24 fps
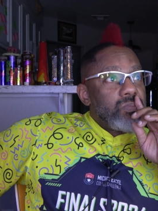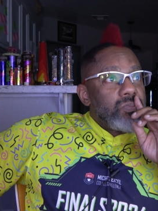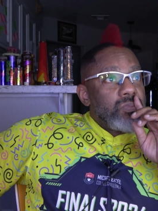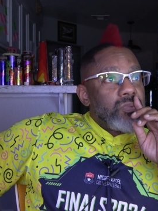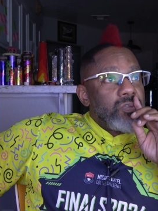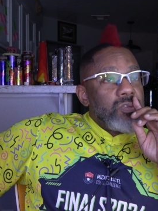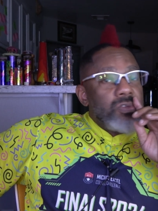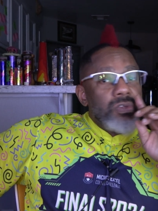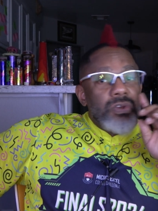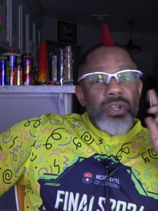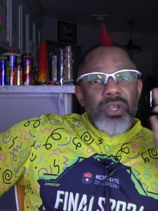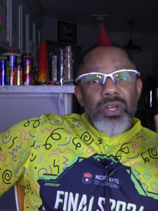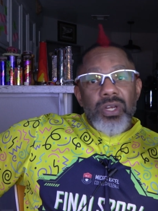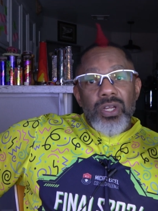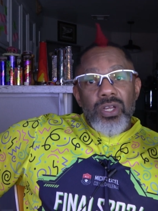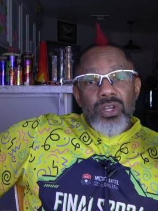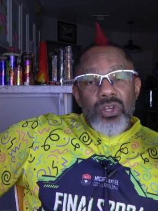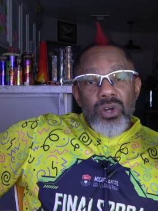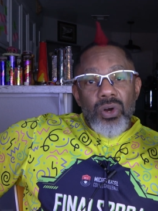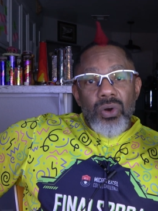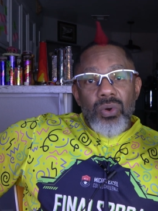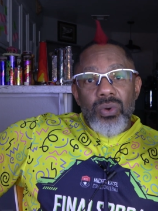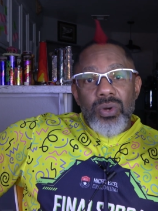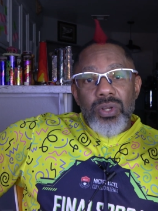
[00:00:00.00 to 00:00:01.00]
You didn't
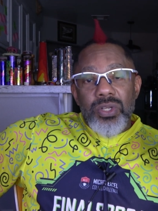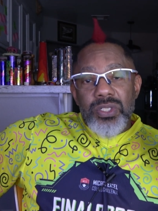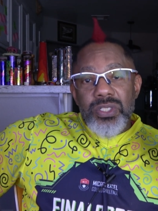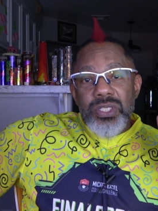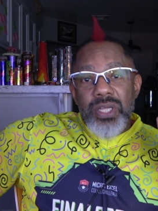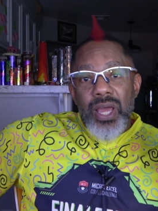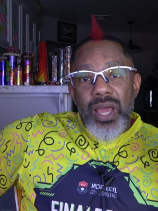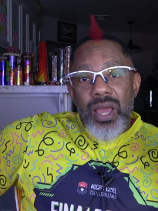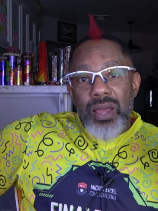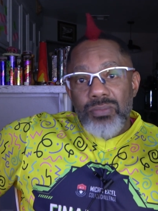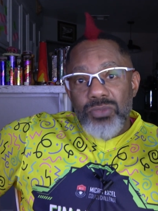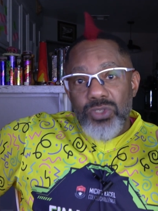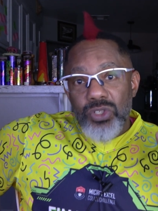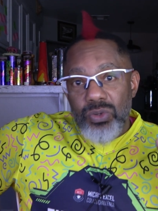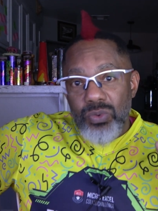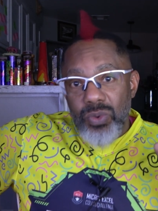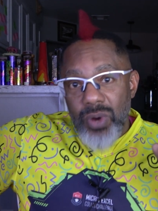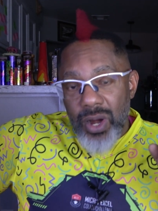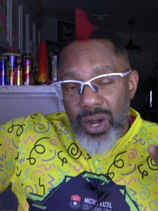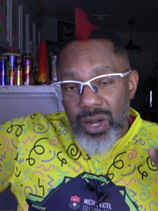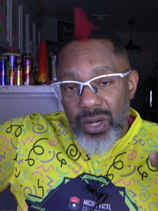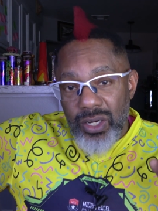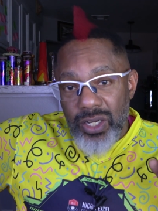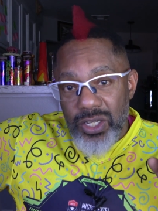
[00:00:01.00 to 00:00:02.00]
go to Times
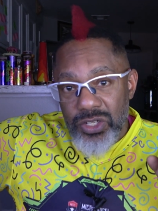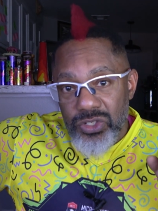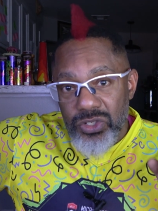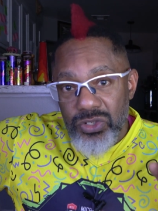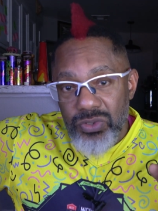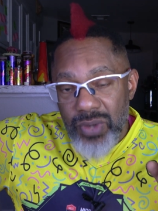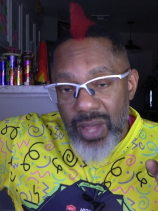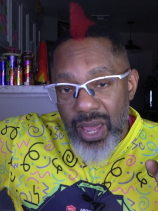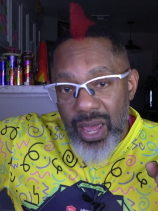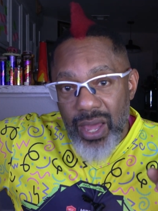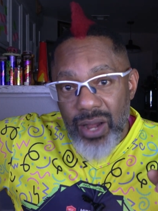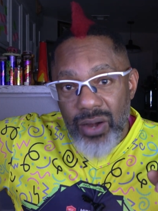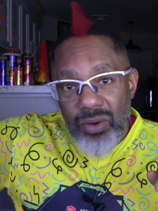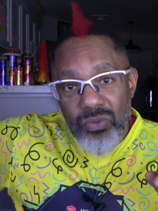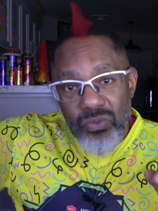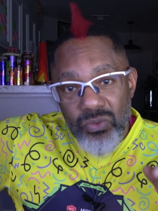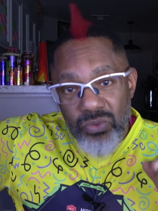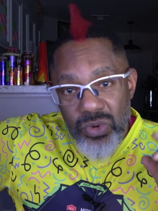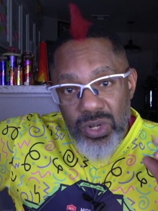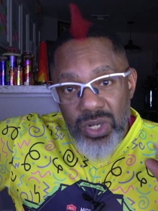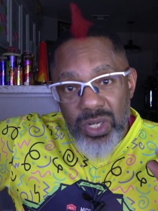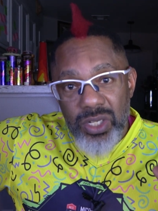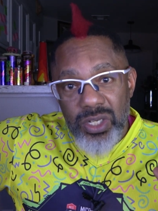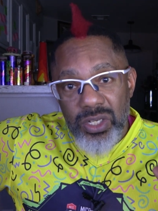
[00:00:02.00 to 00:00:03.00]
Square unless you had a
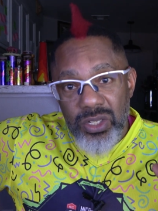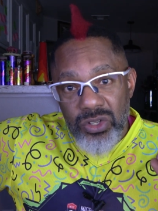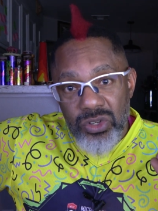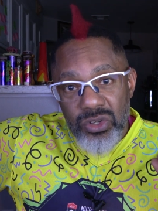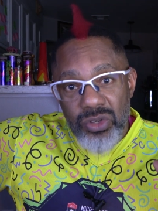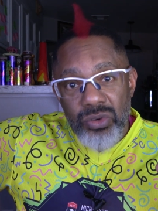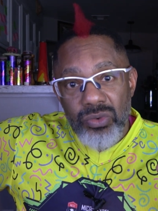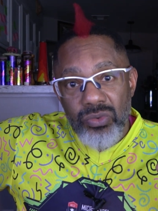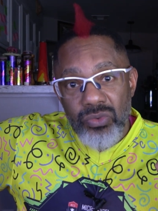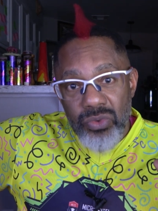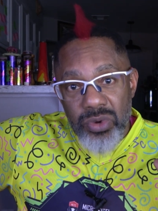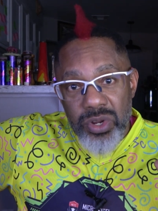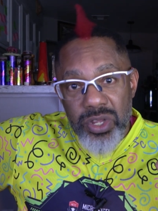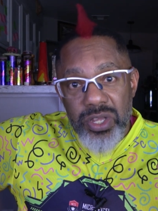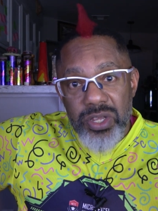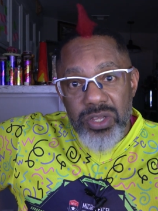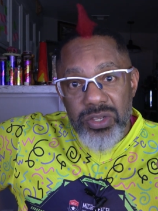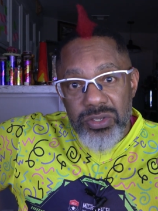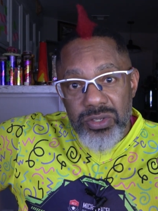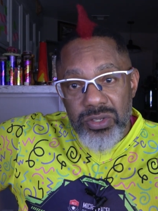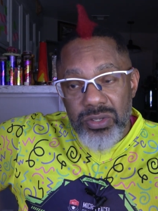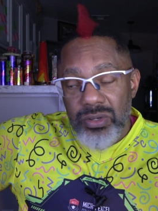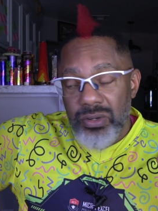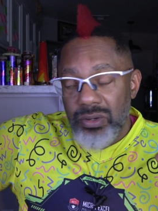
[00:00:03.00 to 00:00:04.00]
really good
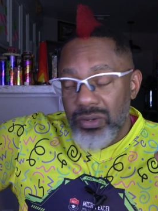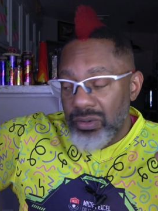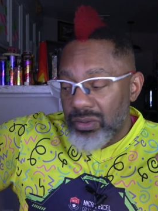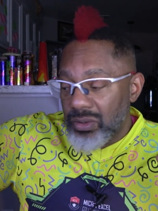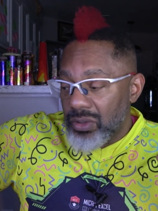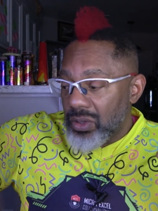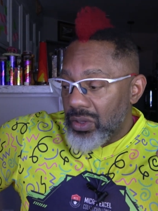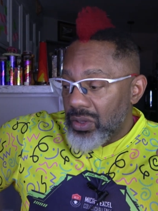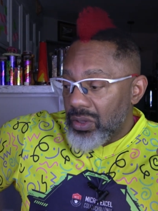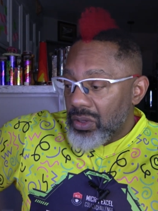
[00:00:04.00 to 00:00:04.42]
reason